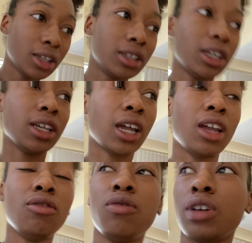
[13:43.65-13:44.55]
Like,
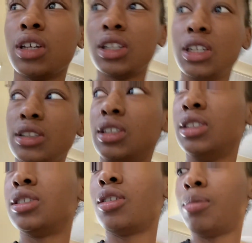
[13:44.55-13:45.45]
I really
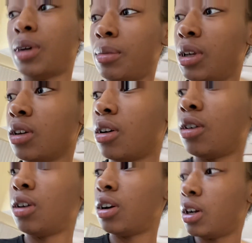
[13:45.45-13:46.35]
need to go buy me a
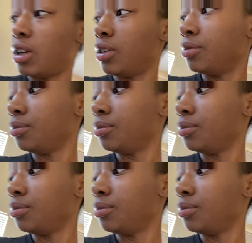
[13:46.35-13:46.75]
car.